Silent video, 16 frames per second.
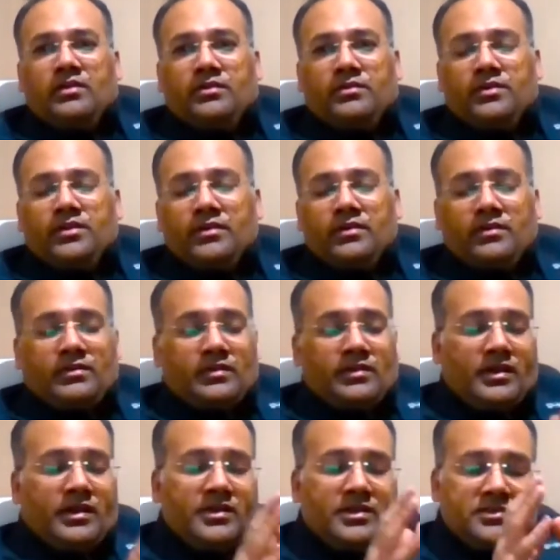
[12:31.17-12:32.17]
Re-
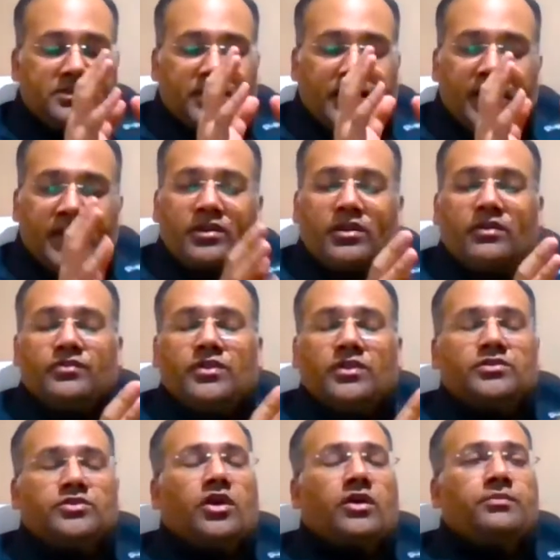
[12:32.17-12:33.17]
Understanding of
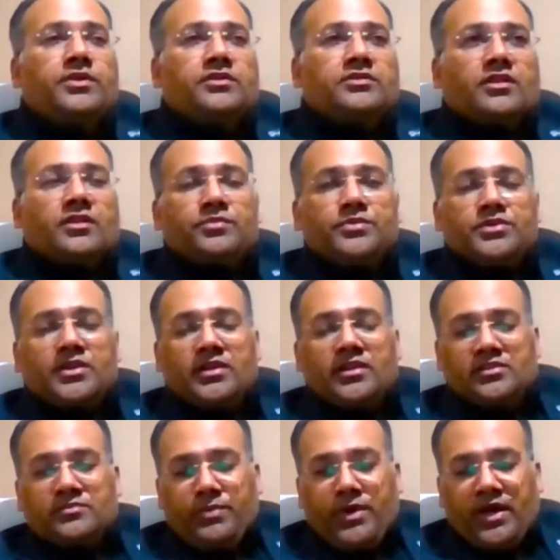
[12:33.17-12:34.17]
the job
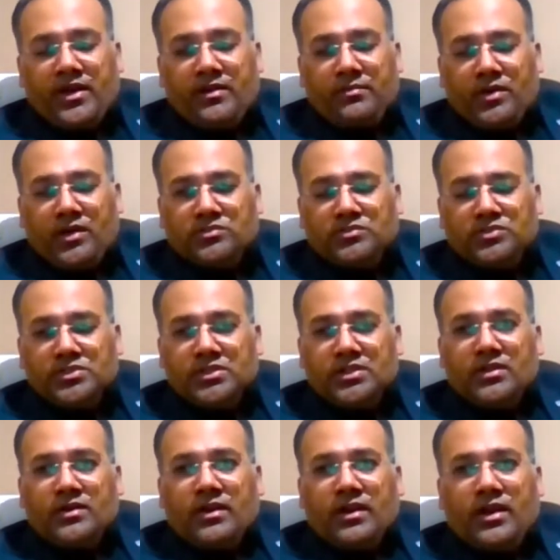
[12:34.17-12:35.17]
description is paramount.
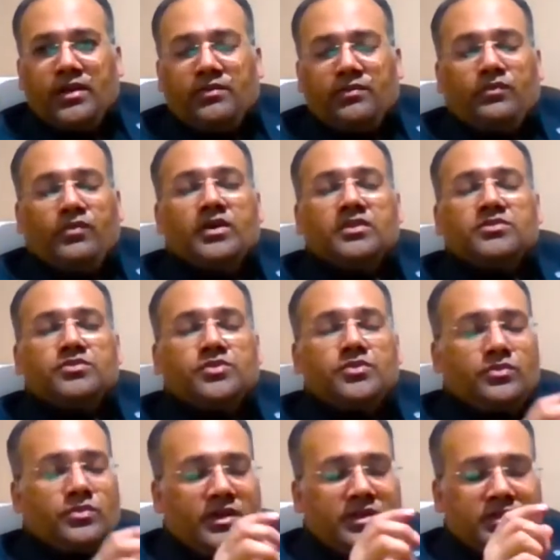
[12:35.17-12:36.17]
And once
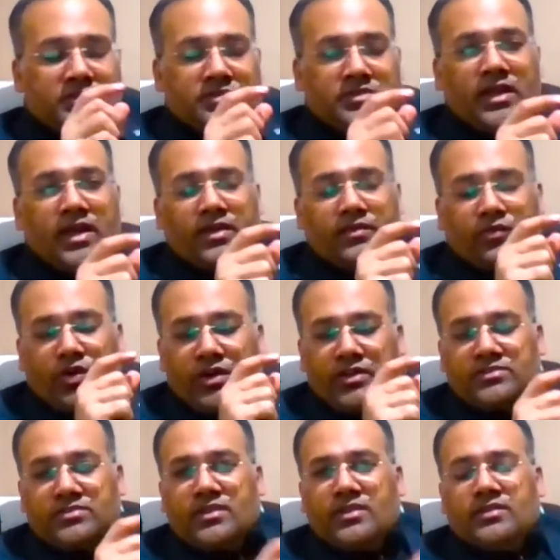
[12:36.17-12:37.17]
you understand what
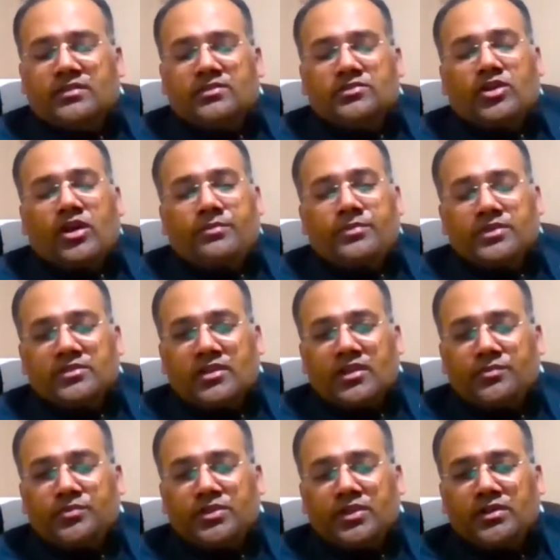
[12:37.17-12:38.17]
is there in the job
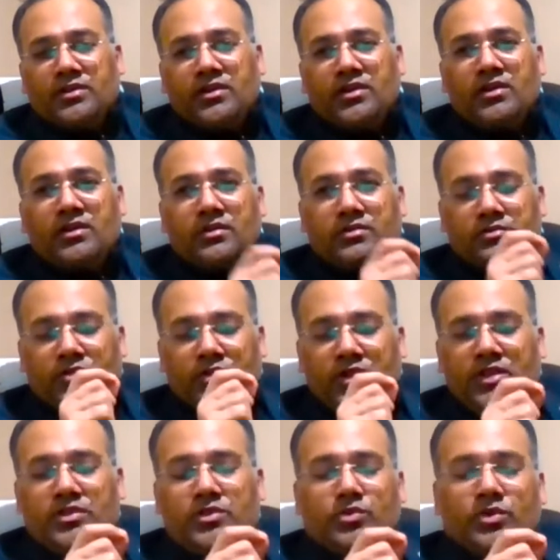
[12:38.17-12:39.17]
description, you
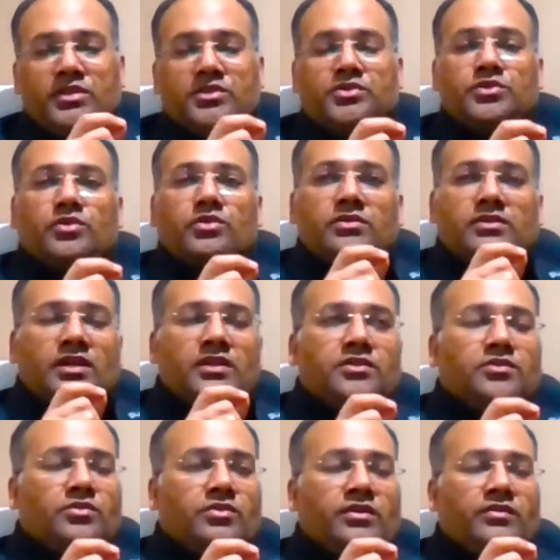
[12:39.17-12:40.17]
need to ensure that
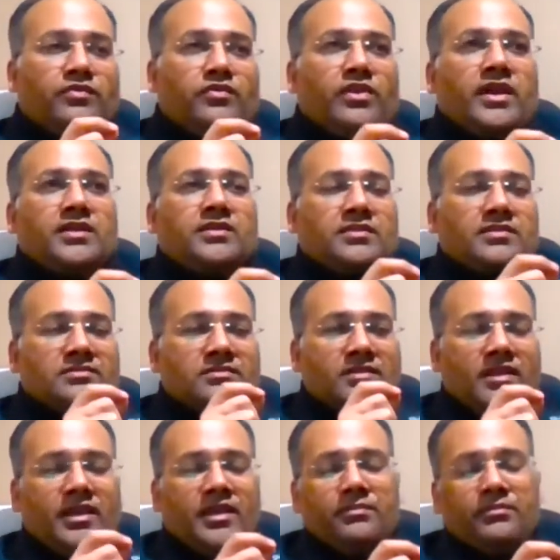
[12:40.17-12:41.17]
you reflect the
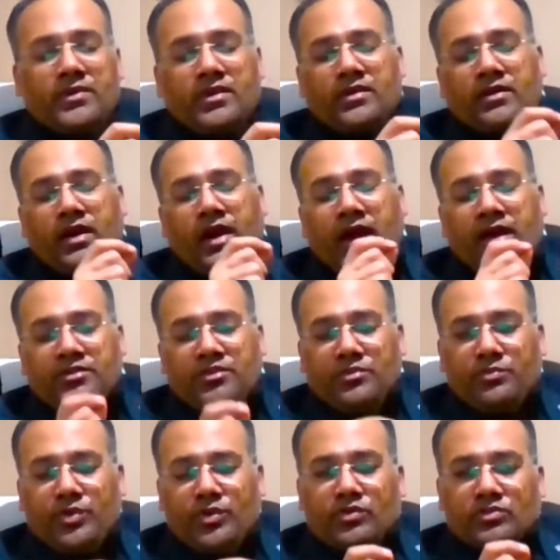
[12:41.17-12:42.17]
same
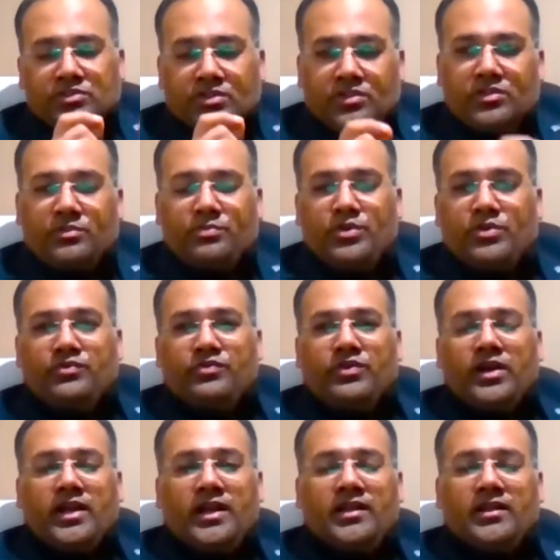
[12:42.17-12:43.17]
attributes in your
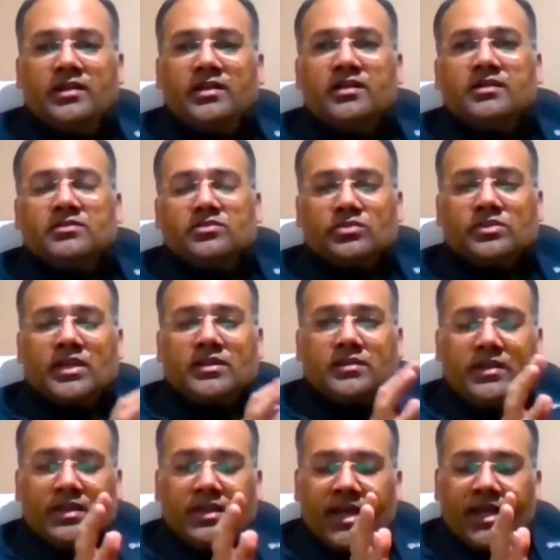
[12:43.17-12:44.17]
profile so that
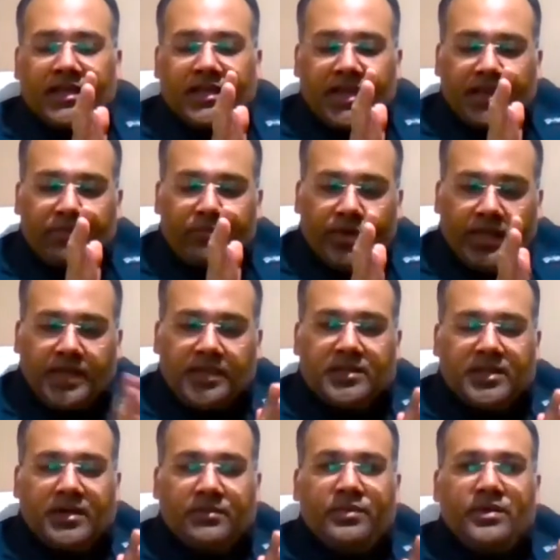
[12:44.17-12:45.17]
AI can pick
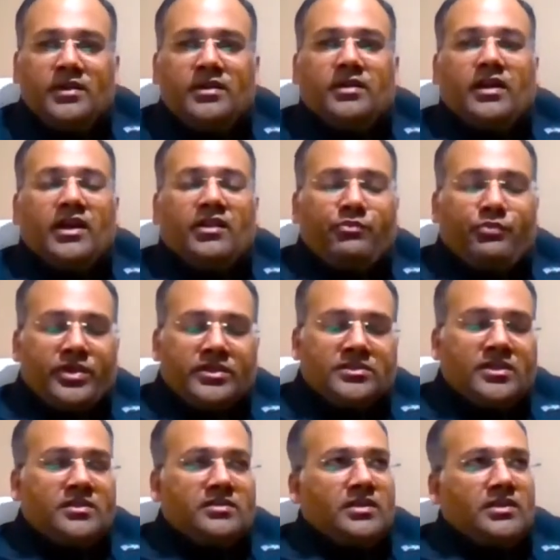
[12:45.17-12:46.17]
it up and
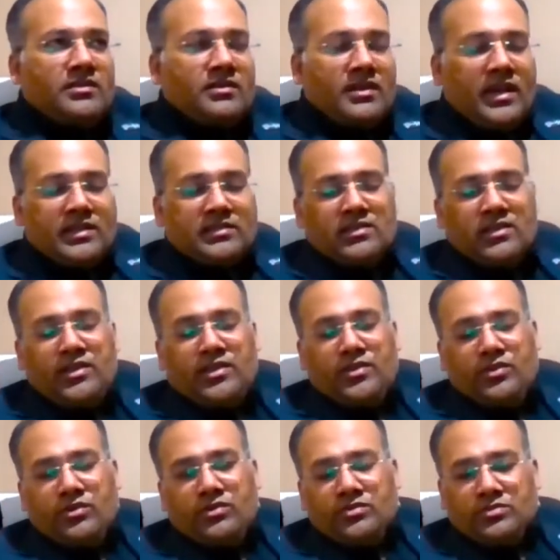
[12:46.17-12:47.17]
present it
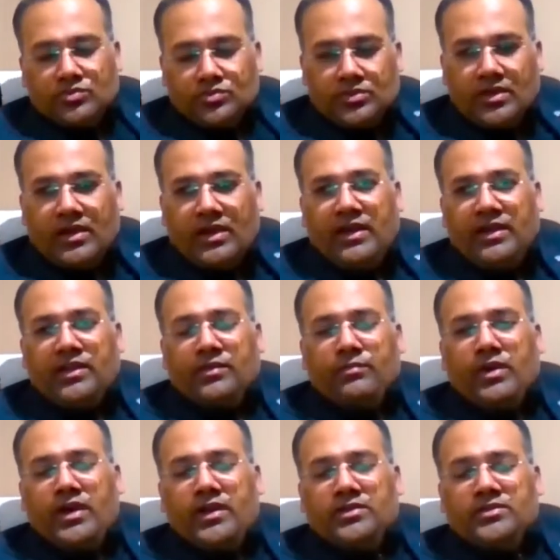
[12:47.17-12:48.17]
nicely, to the
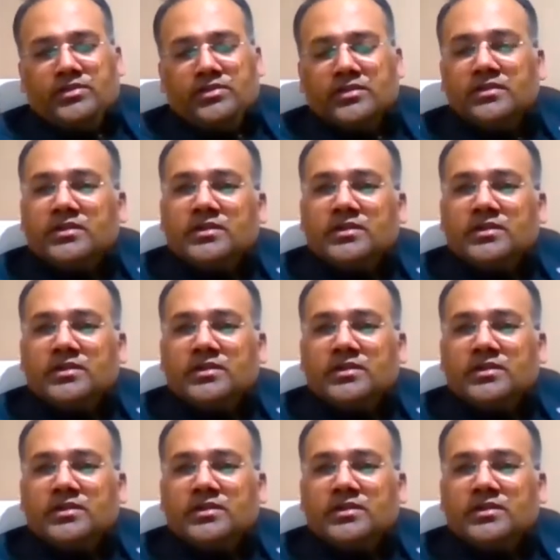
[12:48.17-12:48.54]
hiring manager.